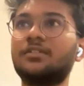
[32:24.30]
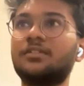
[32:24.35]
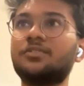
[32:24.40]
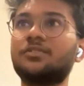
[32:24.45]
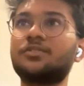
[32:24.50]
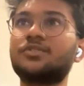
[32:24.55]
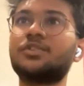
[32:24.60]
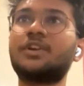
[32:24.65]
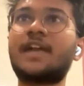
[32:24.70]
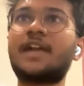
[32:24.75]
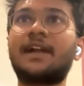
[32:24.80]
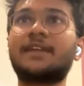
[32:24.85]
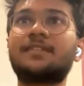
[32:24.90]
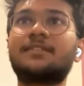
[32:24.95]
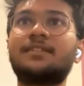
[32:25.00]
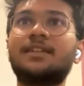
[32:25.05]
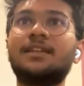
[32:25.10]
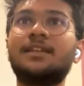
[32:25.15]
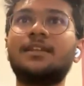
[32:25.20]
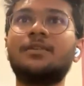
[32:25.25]
you should
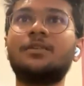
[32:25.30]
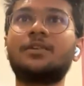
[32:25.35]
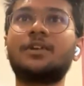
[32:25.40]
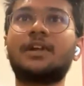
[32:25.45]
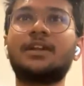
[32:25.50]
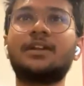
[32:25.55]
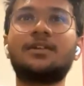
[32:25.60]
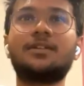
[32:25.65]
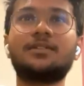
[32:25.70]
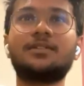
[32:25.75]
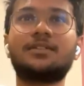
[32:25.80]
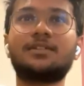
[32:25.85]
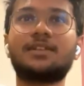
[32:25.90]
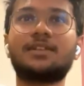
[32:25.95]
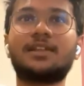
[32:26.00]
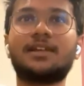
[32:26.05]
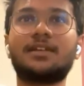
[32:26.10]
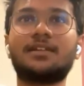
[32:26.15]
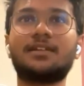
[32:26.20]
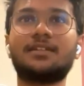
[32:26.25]
actually look into the
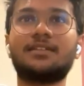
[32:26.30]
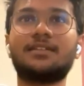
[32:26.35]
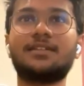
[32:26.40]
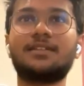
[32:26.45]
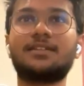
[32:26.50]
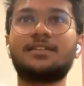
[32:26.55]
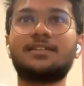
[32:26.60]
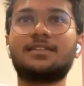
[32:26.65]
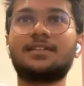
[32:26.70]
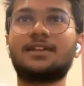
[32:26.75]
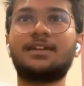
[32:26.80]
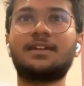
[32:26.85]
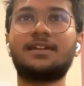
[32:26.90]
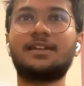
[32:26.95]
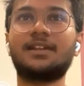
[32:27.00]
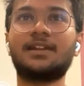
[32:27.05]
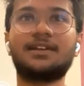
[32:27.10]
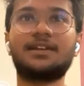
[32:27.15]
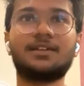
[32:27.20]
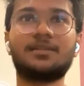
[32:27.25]
like this is
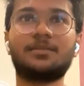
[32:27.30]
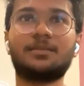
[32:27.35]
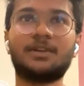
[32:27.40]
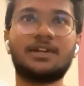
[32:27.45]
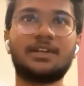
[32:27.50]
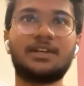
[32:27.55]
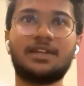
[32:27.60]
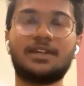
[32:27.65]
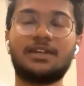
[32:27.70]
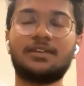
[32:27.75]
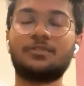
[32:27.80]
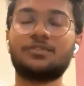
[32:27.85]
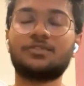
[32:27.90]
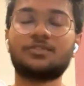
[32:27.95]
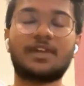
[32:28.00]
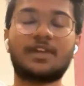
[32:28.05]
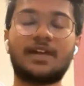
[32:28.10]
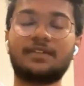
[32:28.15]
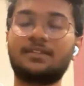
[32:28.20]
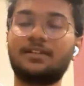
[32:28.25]
unrelated, but yeah, you
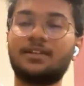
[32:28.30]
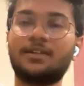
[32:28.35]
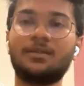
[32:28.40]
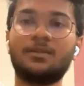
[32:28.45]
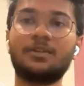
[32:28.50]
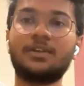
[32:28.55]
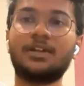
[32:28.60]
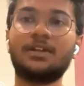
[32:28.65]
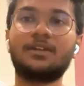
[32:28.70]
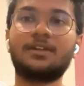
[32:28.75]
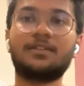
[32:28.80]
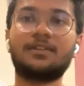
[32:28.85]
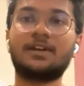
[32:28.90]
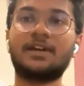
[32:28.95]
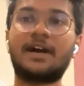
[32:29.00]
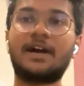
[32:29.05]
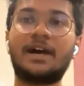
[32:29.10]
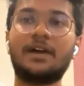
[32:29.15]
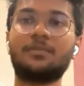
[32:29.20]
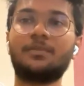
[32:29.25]
should actually look into the
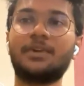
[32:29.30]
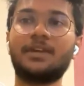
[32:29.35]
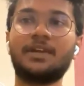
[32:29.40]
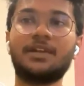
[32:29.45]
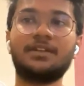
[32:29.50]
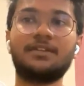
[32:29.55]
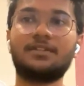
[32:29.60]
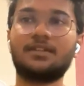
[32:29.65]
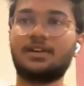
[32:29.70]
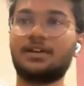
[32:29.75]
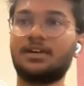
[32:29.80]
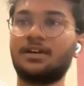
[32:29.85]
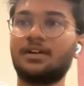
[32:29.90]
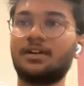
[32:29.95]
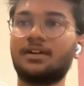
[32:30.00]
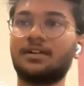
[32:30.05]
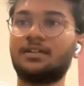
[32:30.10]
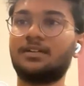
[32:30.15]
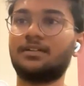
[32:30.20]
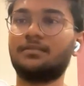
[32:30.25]
garbage,
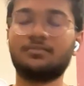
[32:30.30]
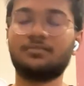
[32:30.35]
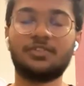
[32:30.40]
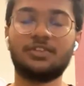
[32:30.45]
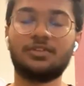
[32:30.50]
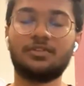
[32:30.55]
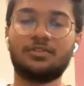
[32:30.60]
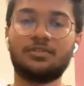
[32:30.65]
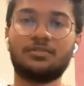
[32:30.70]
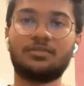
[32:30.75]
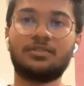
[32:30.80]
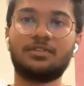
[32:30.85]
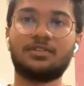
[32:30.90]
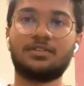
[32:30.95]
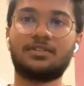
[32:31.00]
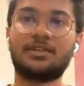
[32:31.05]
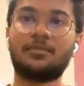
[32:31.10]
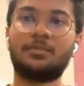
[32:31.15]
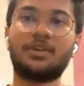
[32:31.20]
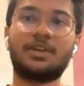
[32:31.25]
the
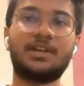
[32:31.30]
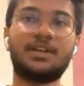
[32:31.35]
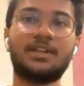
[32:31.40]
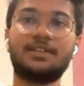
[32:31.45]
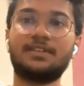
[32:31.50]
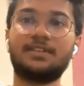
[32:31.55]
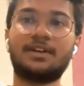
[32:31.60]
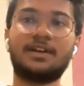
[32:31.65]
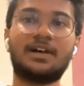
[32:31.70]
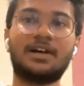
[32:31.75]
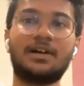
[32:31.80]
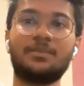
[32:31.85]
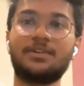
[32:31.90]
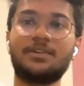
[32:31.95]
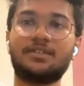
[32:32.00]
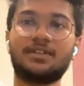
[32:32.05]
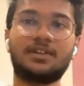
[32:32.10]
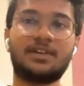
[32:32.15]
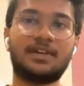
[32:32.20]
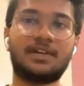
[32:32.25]
separating the
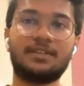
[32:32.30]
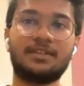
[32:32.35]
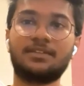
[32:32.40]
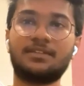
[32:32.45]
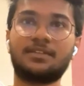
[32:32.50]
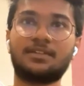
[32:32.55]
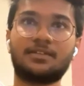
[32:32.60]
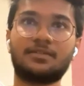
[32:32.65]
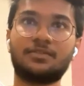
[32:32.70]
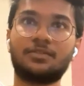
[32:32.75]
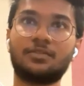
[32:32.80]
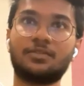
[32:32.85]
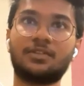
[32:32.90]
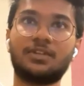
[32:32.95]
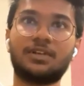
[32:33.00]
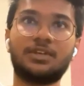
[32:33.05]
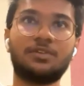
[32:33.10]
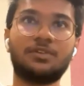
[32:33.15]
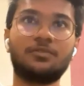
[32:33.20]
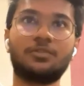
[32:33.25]
garbage and other stuff, so
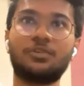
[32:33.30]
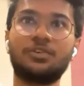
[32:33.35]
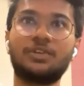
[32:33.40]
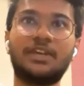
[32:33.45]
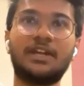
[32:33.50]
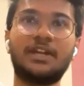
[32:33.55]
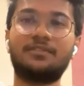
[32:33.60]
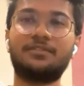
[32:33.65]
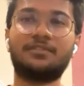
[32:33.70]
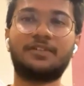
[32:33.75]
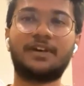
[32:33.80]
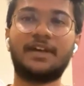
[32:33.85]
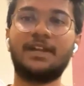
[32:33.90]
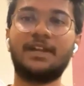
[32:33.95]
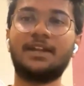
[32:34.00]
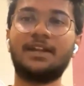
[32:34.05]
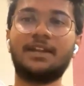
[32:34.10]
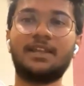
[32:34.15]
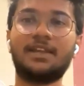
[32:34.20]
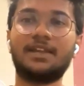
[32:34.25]
that you won't get
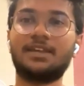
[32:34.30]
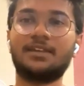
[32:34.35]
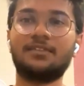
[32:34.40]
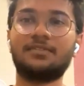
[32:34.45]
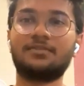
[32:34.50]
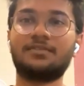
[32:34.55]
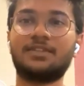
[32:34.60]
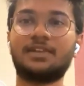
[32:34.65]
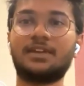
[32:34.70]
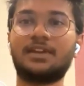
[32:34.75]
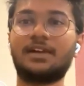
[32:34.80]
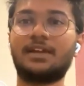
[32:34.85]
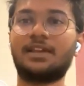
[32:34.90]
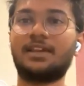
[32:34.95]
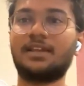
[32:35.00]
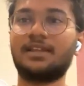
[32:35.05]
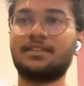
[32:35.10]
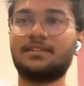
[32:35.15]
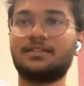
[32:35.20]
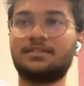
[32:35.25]
fined. Like if there are
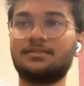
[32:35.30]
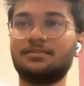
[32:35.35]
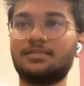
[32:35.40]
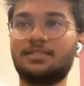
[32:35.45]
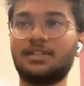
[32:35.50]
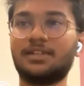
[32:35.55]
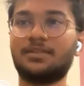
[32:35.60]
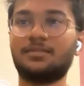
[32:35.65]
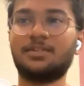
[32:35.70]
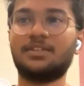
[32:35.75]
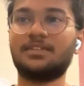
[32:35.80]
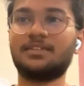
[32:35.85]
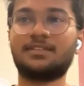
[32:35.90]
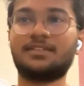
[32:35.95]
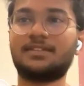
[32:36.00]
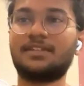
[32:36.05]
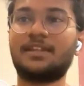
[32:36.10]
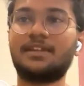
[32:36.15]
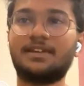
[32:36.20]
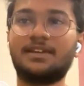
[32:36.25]
like, I mean, this
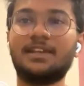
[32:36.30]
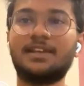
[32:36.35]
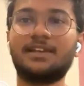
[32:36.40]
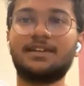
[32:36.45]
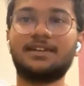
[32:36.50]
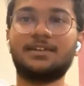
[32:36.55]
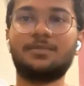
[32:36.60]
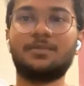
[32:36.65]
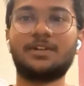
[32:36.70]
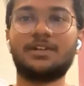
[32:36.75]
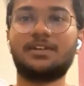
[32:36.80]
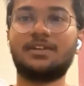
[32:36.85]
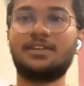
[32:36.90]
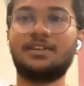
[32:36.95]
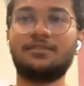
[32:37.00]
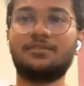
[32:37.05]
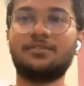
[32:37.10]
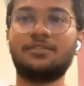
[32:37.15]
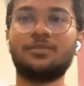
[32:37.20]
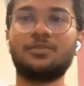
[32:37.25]
is unrelated, but
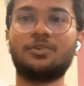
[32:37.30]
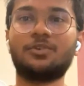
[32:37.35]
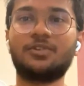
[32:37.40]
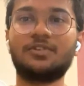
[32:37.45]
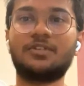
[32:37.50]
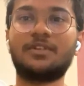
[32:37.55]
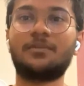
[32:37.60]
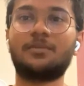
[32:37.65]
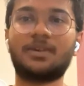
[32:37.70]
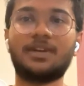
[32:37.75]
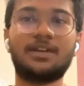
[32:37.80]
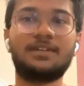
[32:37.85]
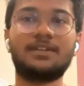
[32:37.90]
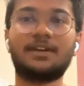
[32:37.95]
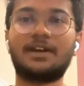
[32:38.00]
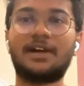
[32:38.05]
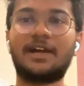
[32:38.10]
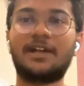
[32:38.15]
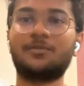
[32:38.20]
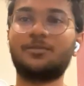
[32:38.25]
if you don't separate the
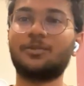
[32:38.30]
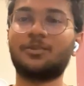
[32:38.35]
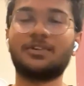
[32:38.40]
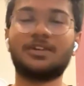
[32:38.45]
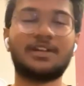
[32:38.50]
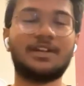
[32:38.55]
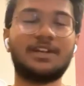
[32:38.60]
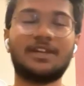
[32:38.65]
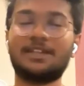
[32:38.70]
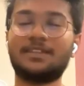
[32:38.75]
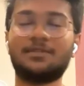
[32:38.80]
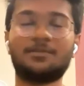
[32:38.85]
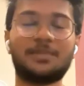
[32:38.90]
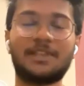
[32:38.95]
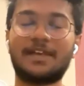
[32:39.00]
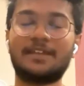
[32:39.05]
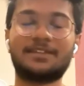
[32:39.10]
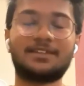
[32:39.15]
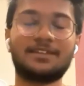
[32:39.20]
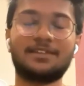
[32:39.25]
cardboard and other
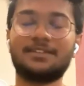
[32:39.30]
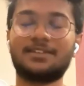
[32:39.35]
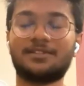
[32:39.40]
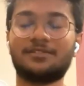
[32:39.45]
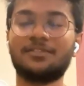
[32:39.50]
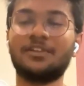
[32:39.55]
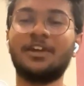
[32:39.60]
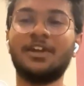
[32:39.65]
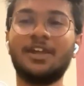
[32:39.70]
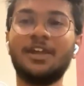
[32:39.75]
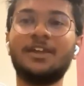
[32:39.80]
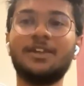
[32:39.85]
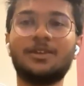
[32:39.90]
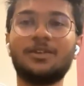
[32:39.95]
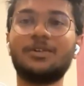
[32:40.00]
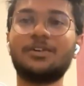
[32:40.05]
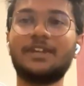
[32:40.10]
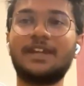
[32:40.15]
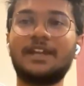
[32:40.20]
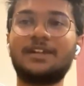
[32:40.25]
plastic stuff,
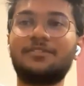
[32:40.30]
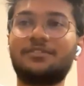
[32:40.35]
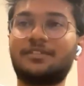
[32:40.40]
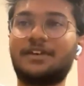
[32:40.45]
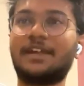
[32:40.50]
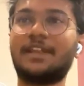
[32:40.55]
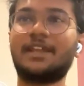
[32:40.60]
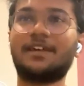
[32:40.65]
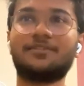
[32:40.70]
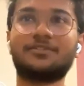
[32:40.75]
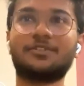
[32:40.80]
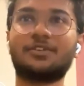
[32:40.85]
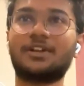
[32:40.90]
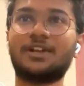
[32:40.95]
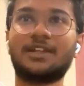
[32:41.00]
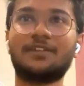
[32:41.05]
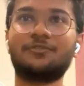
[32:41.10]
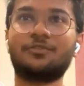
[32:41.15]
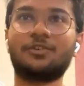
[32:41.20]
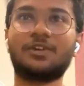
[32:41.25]
you'd get fined. I've got
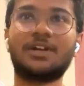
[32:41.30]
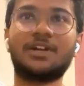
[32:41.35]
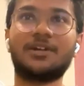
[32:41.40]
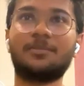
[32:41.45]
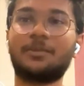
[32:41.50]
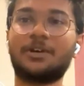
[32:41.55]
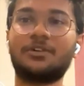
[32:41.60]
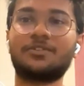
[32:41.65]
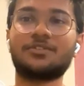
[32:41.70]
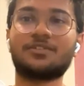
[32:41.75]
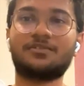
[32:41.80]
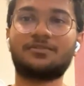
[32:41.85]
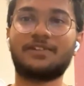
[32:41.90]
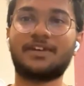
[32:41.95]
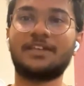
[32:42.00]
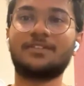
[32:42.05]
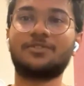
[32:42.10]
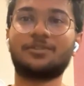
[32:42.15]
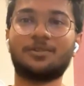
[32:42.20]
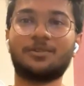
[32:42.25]
like 400 pounds of
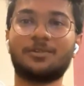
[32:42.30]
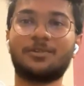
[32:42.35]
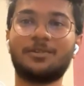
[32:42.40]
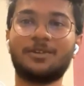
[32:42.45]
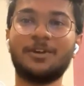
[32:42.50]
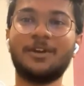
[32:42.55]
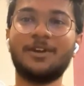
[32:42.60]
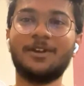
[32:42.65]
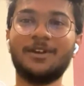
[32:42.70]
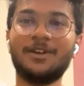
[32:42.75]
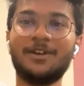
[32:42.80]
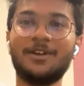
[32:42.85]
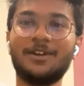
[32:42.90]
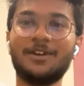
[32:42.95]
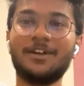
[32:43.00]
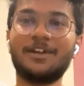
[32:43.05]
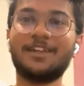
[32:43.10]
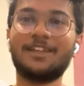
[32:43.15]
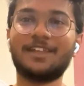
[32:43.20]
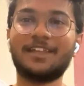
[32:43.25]
fine, so
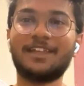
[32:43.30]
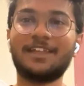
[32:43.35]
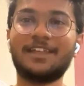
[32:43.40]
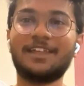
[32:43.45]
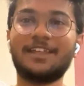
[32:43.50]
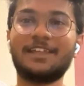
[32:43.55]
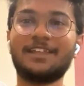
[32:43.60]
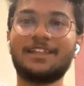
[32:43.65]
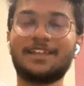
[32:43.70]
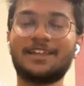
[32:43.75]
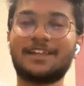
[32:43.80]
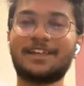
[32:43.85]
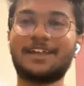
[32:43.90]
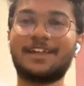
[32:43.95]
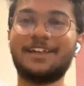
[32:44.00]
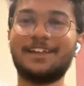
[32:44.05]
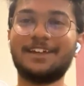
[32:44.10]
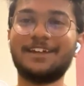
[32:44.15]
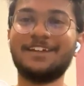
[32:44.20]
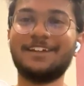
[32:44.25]

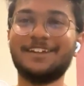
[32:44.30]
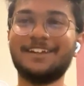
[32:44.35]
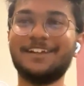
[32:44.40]
yeah.